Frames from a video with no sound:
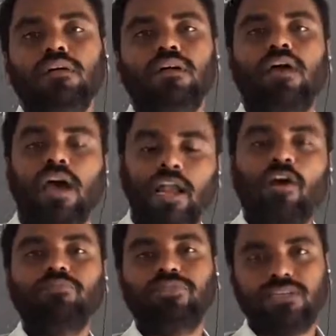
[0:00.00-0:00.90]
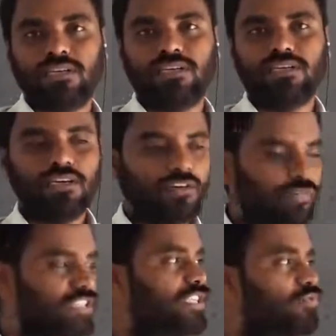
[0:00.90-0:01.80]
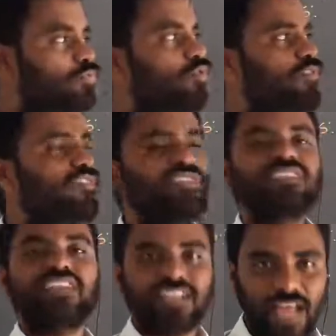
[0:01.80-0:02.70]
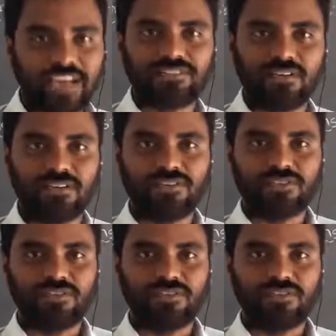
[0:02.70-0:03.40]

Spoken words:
an object which is moving with certain acceleration.